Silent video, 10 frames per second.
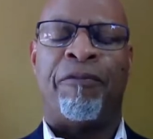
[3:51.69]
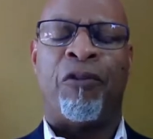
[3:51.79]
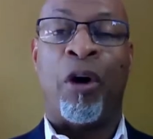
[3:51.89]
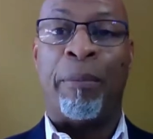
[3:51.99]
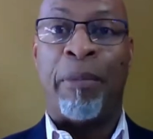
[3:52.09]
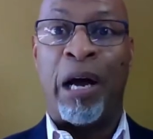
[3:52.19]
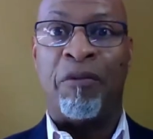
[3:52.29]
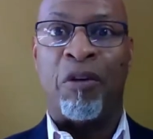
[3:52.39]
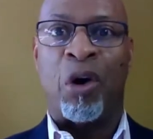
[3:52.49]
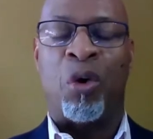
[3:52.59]
Fort
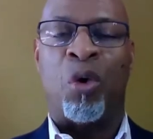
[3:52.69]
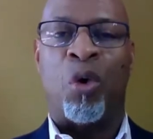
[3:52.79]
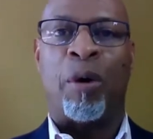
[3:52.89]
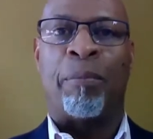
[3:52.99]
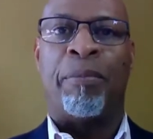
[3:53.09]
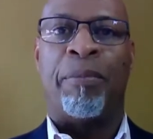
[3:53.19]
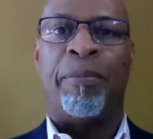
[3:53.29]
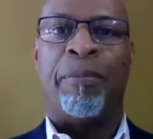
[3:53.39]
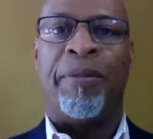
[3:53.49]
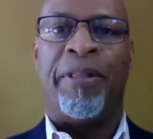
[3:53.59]
Monroe, or
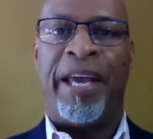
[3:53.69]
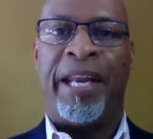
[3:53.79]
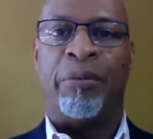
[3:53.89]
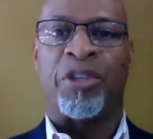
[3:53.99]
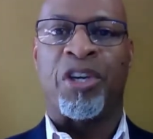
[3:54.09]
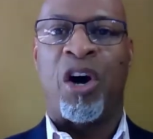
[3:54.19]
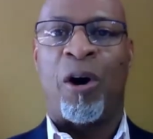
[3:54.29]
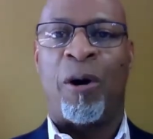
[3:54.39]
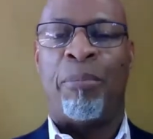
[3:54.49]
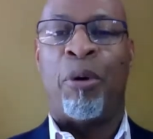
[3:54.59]
then it was
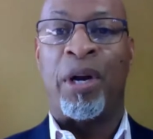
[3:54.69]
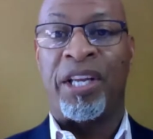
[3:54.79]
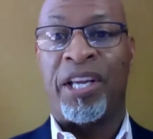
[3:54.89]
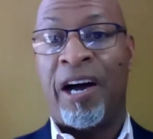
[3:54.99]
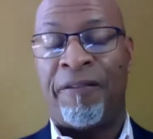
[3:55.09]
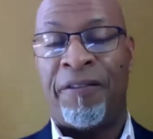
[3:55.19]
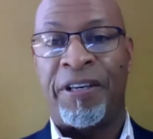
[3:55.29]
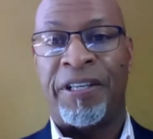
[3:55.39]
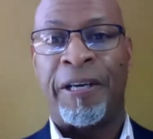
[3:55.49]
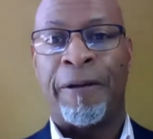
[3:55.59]
called Point Comfort,